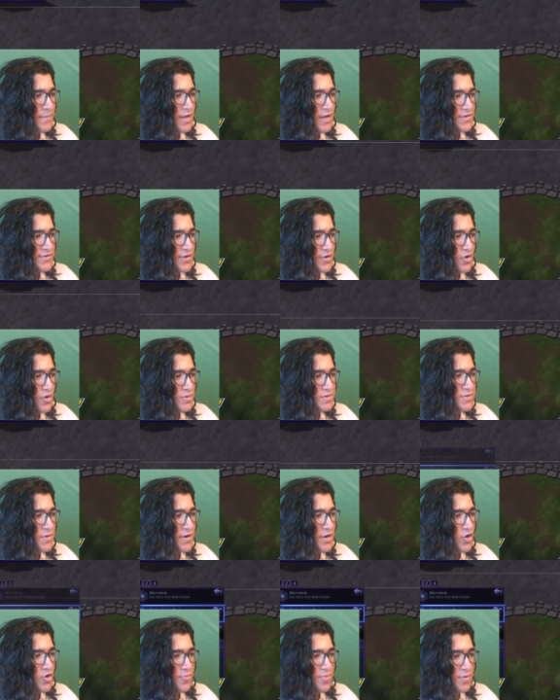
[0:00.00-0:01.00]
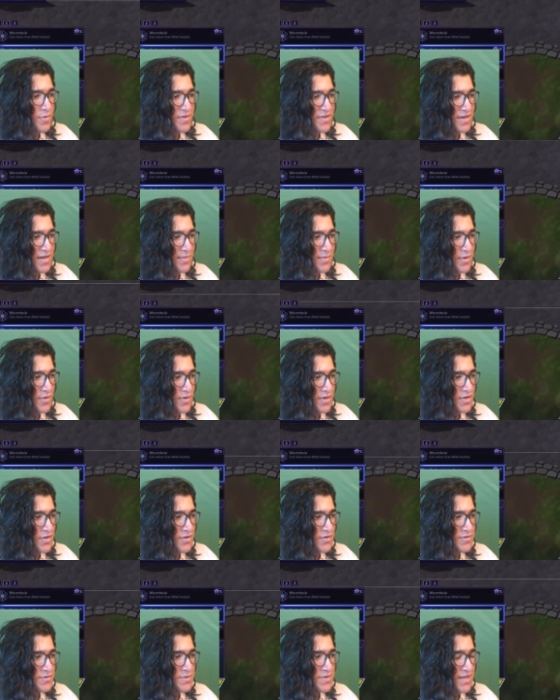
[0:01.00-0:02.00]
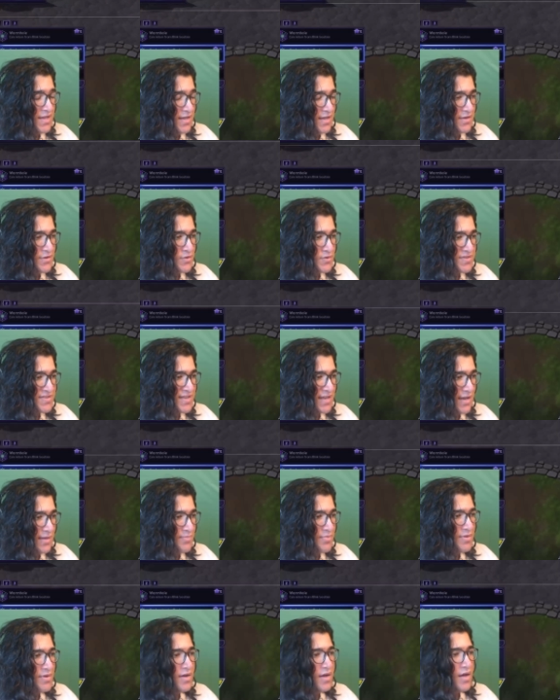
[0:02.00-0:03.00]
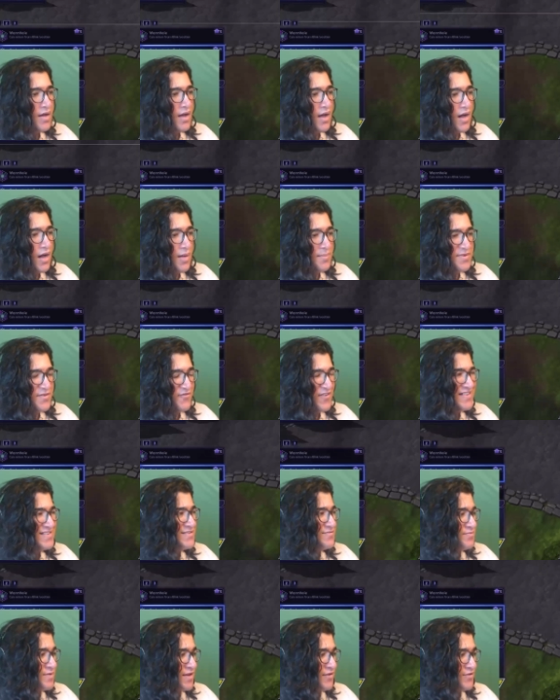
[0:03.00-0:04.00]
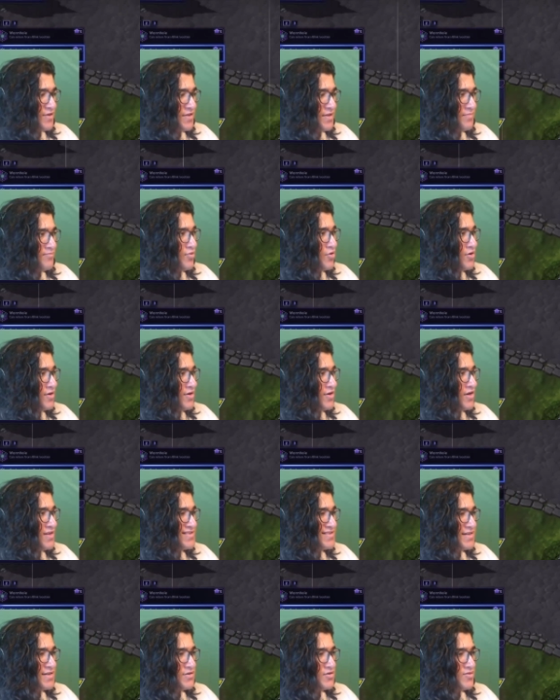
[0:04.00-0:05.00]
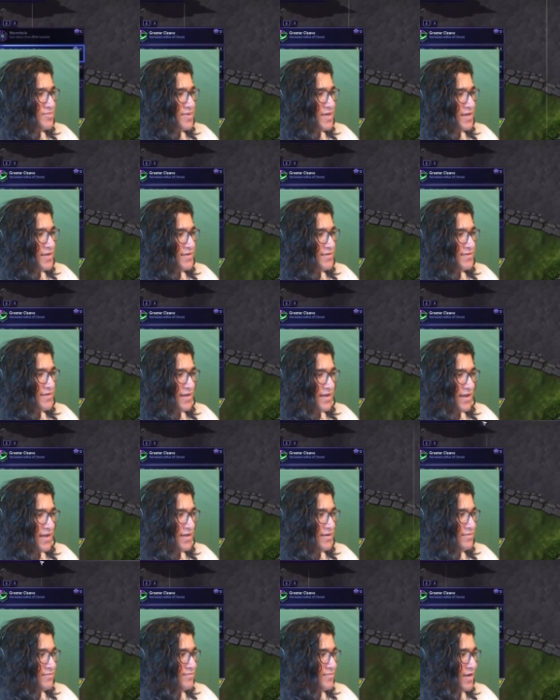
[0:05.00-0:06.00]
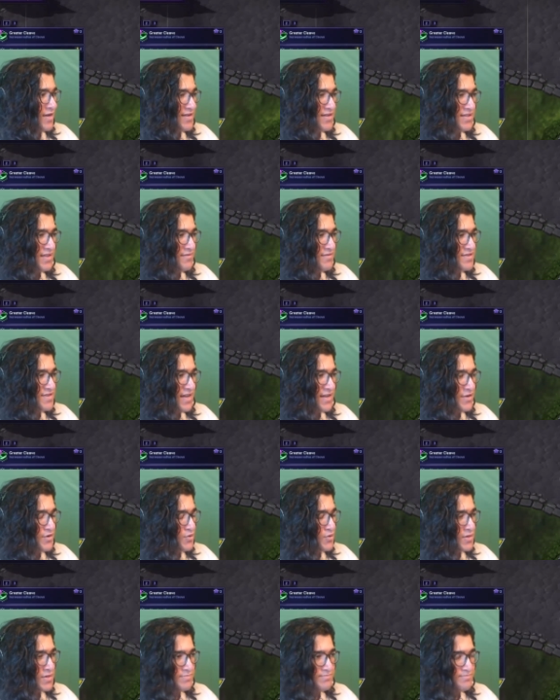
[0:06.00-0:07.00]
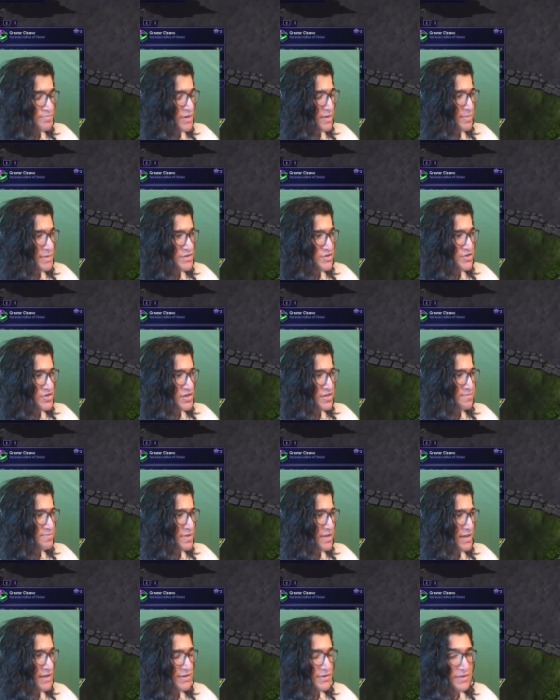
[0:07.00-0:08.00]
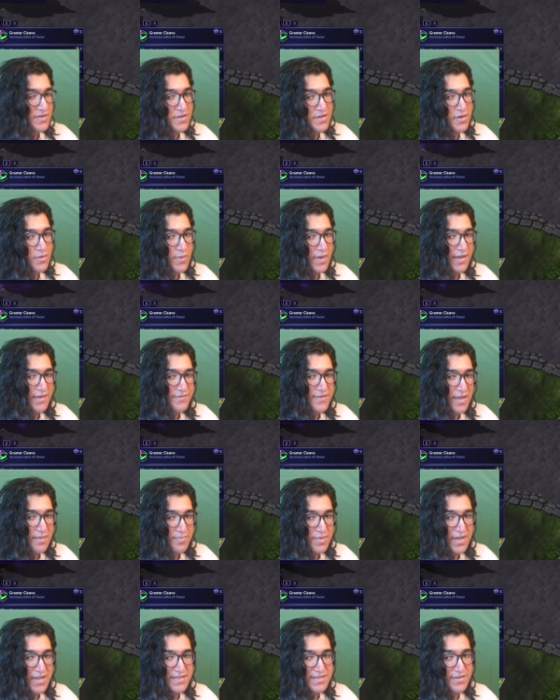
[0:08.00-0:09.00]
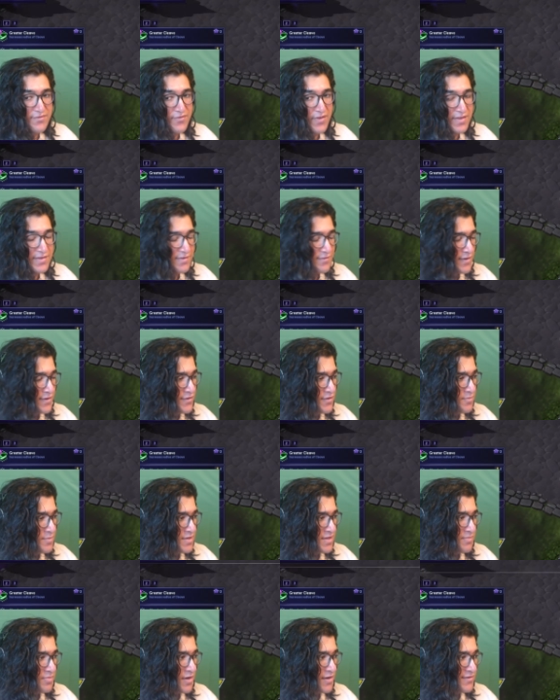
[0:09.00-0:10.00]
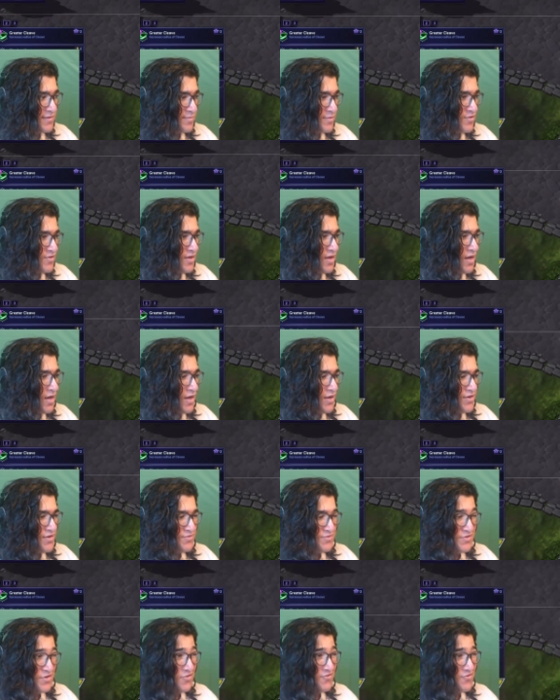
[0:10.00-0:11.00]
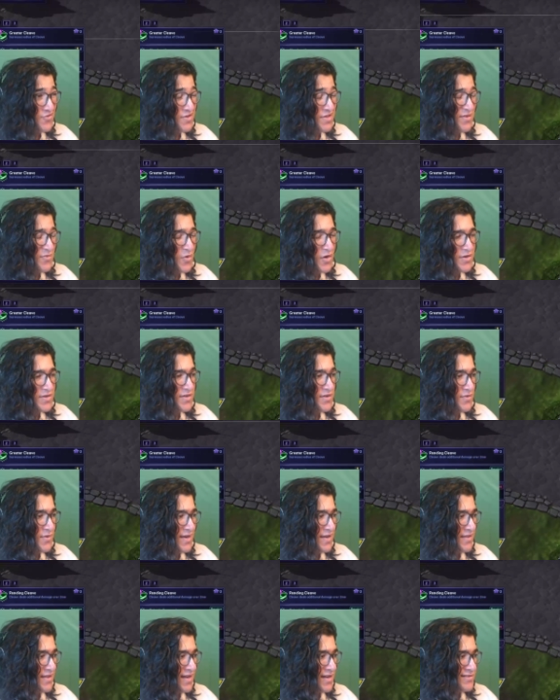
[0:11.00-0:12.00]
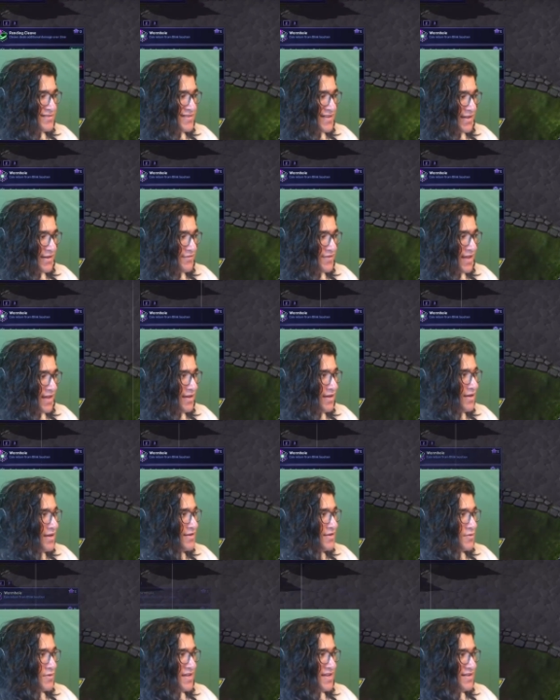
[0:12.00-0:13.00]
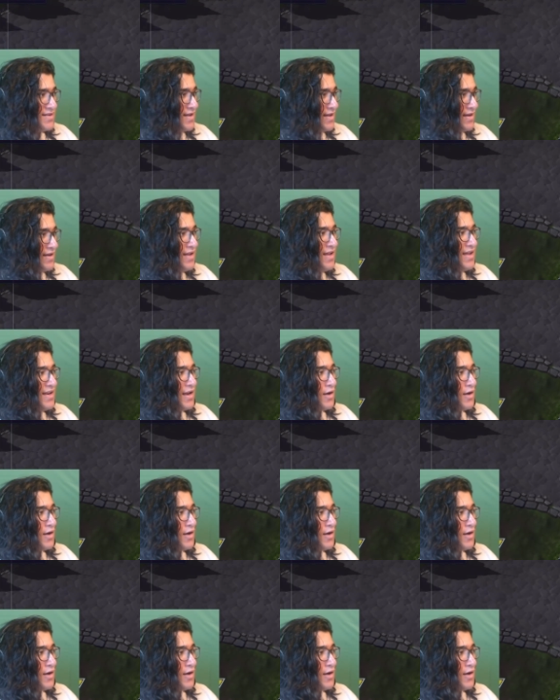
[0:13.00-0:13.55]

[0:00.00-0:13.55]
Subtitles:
So you always want to open with a W and close with the E to escape. Defensive play really important on Zeratul because, again, until level 10, you are pretty much just playing to clear waves and play as defensive as humanly possible. You don't really want to do anything outside of that until we hit 10.